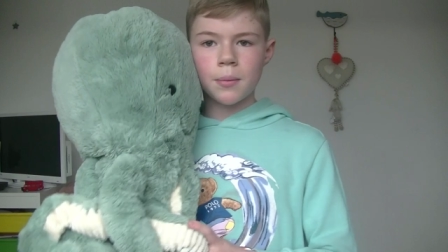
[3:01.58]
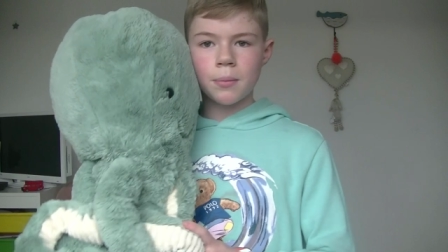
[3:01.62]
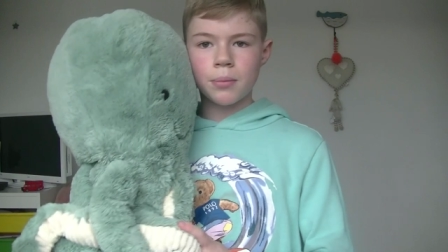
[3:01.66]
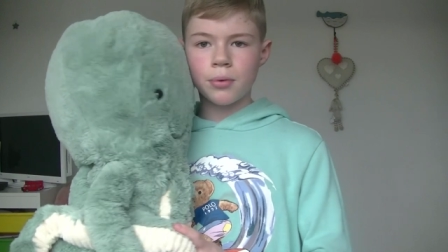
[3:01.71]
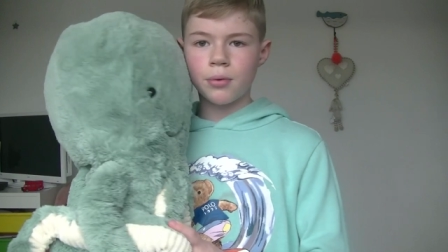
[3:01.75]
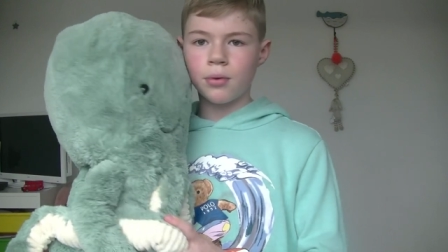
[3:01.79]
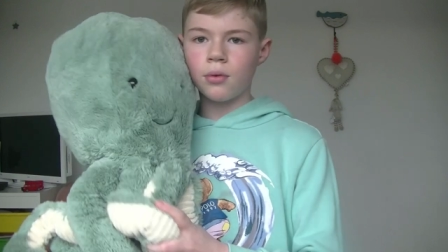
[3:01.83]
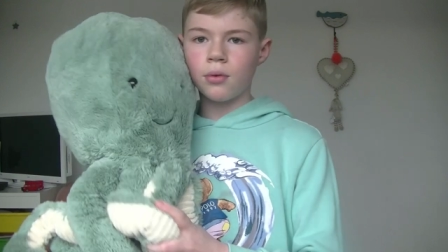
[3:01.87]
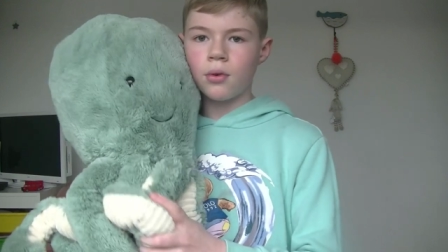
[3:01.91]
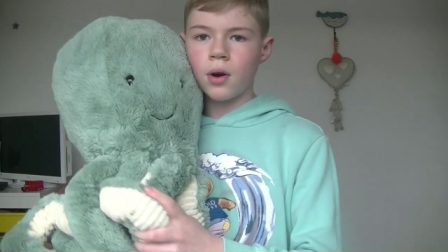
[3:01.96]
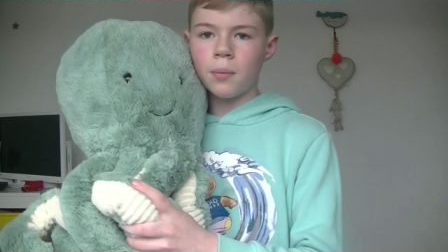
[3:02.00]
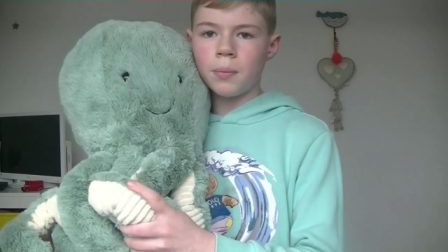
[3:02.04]

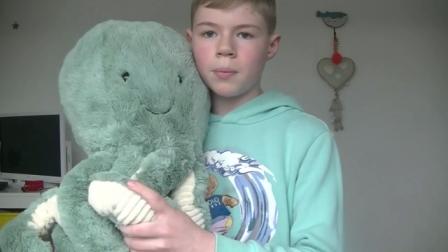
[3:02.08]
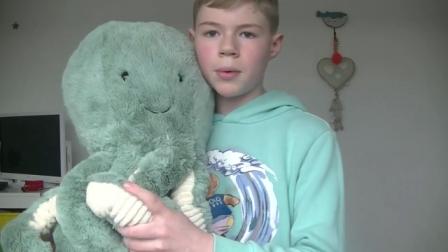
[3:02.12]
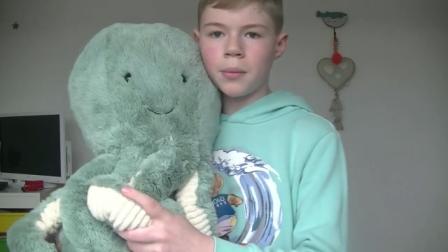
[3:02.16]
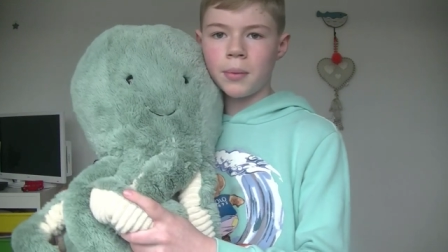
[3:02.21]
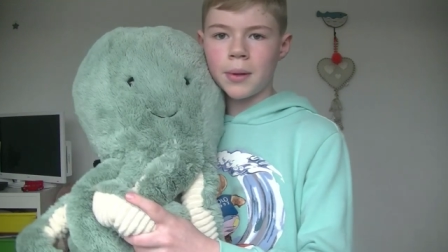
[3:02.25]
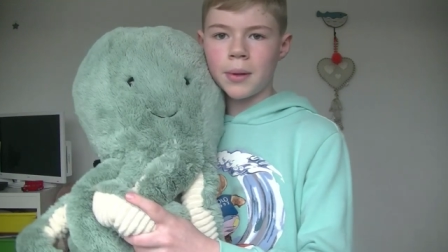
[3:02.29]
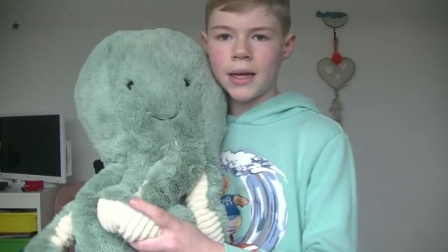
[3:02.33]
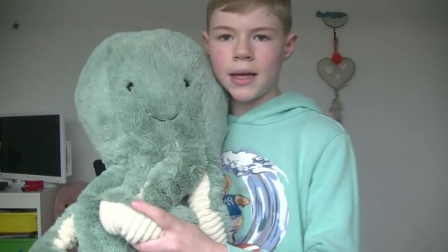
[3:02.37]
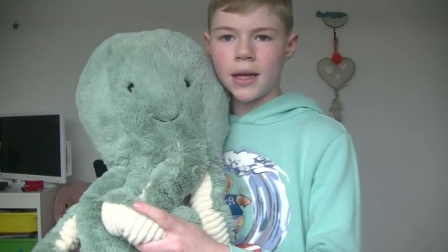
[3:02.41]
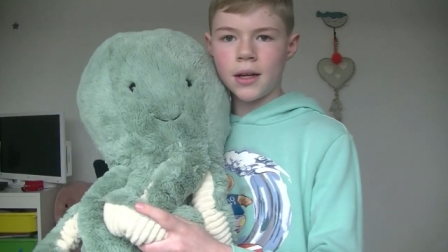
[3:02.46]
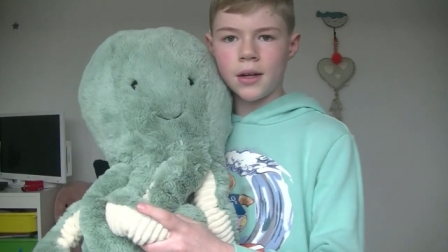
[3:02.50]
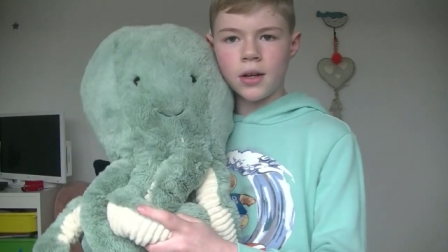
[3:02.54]

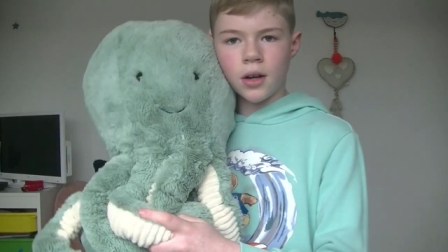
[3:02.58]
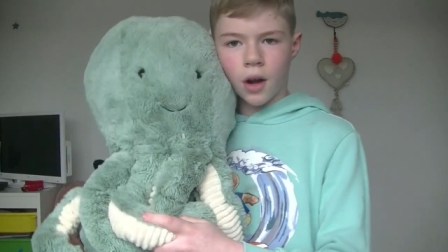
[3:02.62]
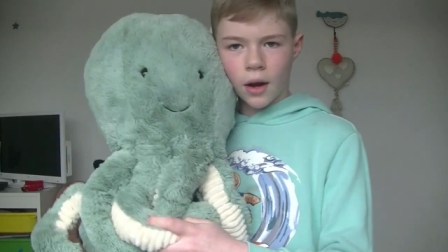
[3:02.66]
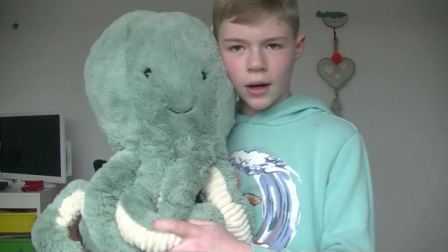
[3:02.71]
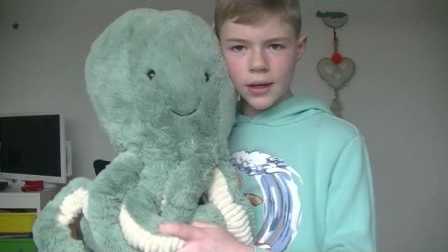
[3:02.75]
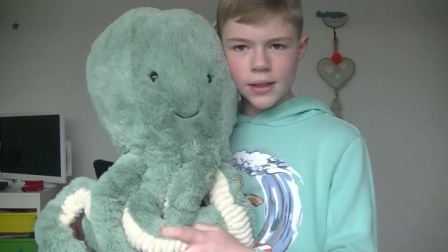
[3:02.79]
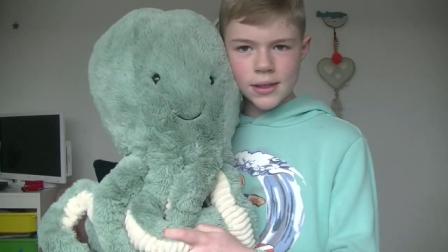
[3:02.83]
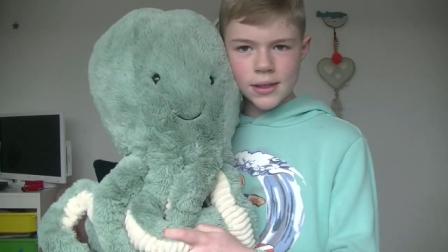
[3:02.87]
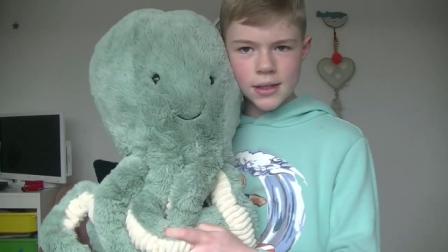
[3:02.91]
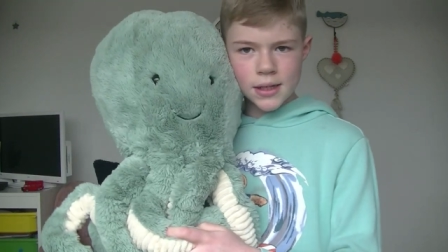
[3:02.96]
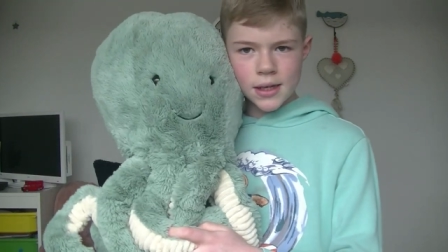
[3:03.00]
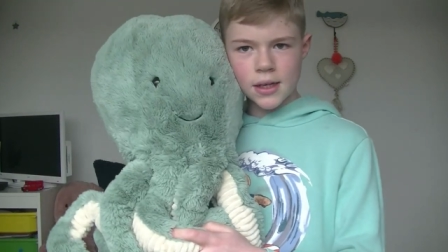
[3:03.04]
probably
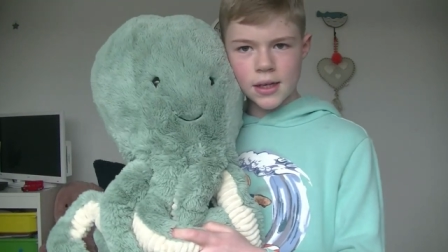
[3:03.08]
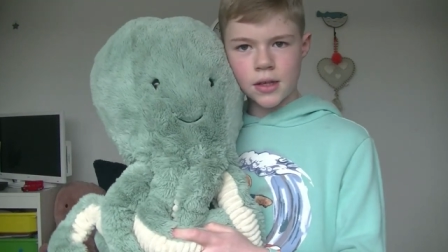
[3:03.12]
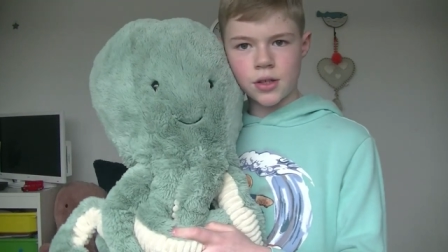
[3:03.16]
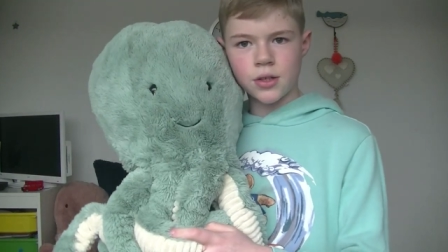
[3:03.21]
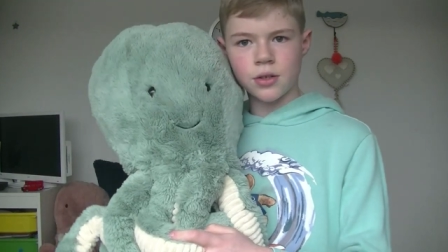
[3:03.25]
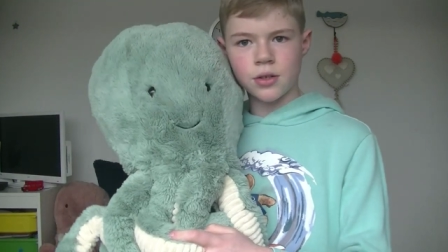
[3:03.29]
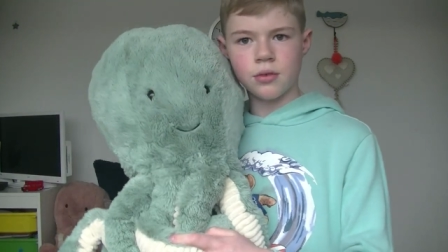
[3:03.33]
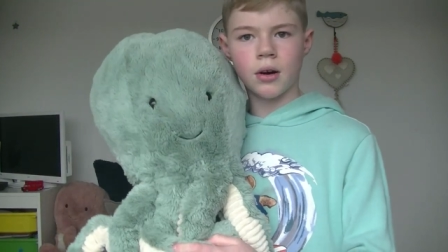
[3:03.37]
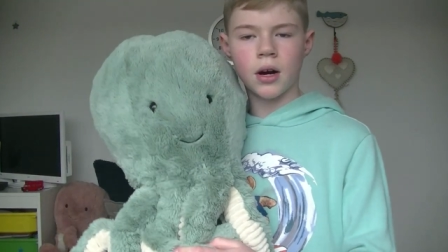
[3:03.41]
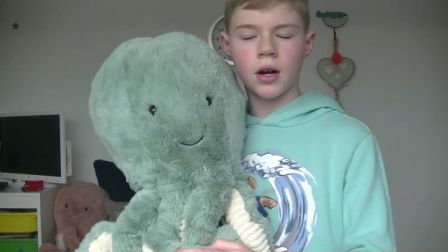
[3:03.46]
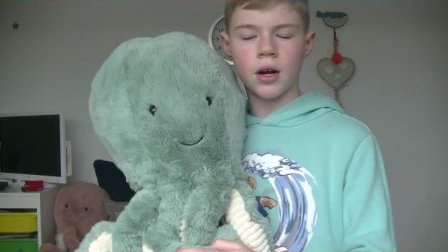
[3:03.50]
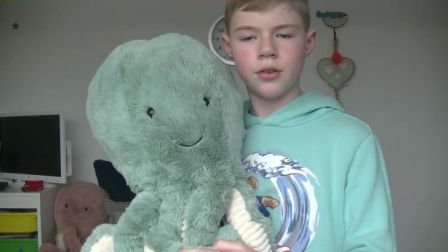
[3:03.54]
90
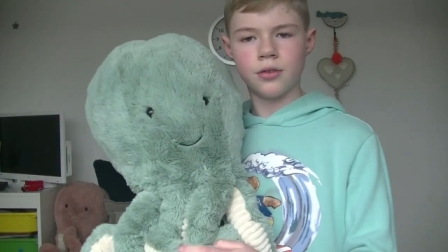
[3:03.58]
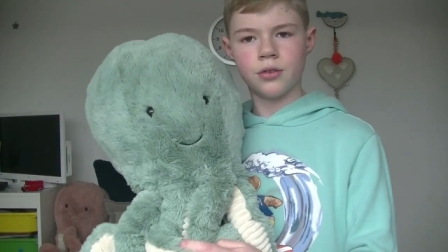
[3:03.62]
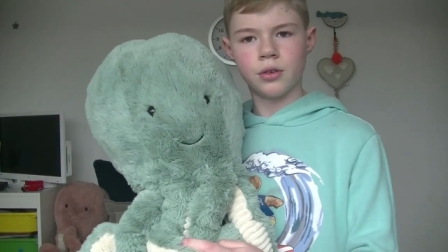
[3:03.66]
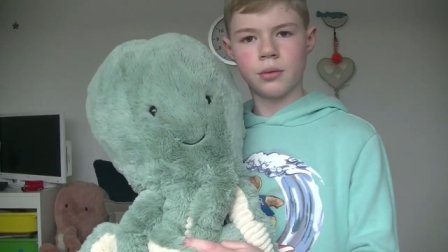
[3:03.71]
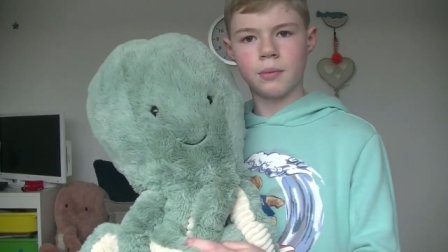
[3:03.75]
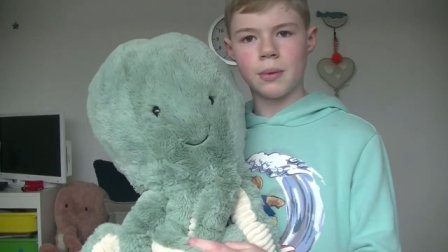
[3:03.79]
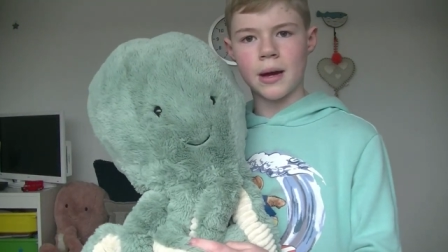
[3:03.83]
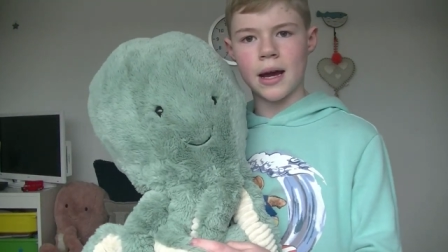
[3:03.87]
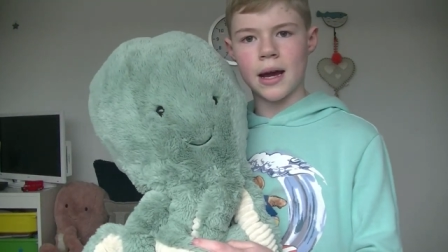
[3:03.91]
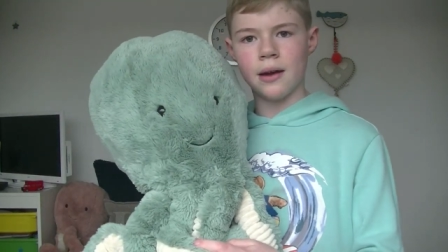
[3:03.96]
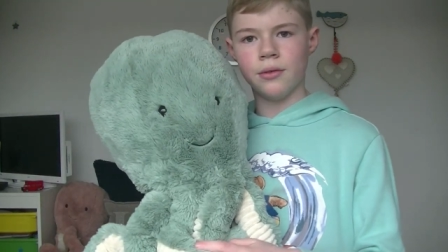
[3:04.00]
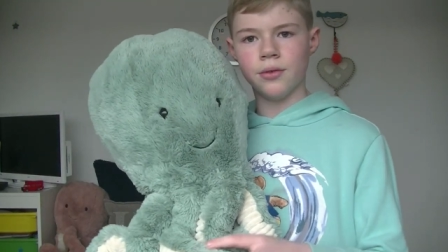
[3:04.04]
to 100
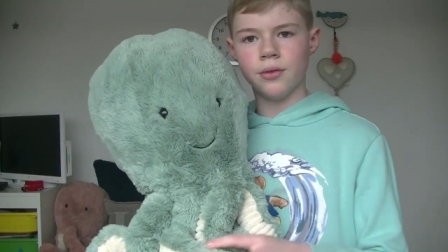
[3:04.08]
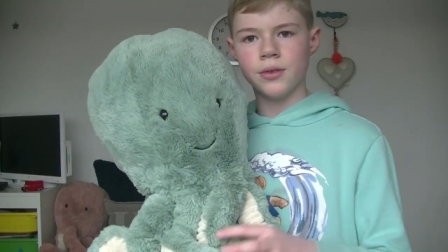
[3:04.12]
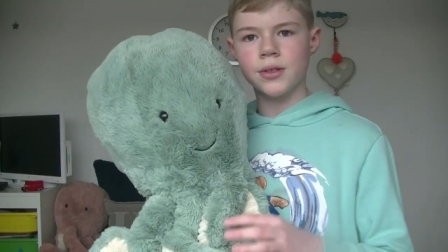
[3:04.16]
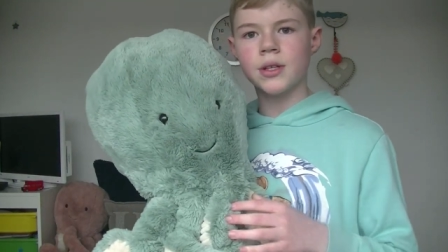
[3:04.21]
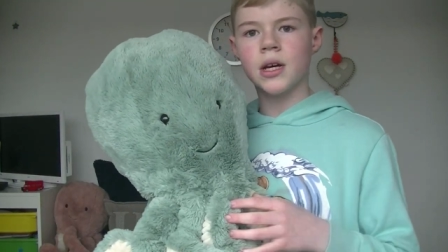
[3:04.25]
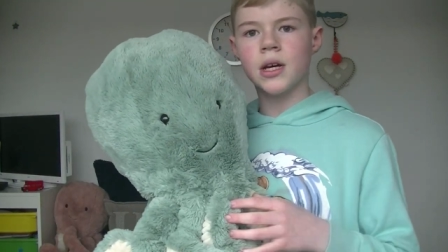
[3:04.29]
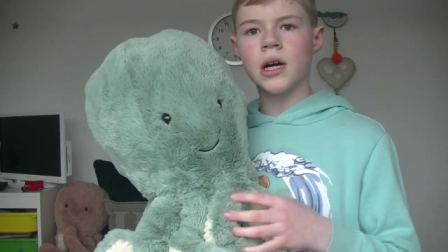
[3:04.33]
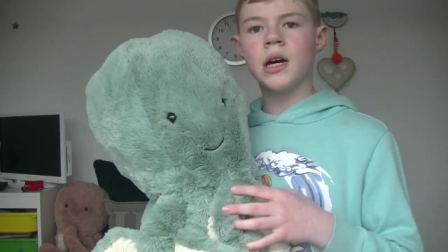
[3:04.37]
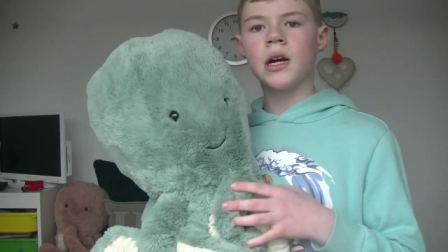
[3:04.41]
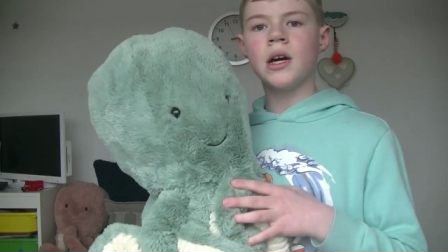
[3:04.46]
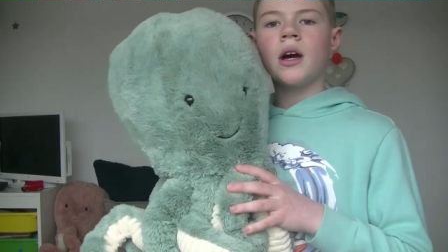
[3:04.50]
pounds.